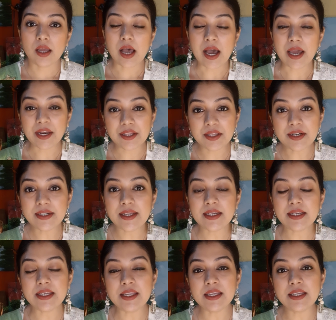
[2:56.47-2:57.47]
Another
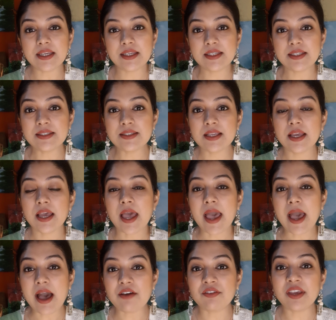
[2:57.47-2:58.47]
technique is
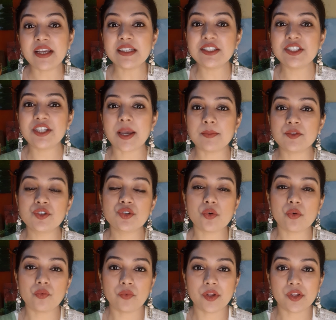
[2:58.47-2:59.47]
having a
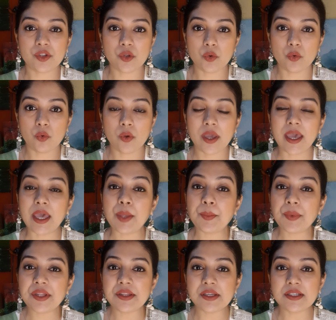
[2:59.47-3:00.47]
gemstone with you,
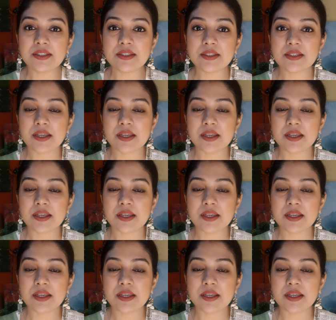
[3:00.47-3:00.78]
amethyst,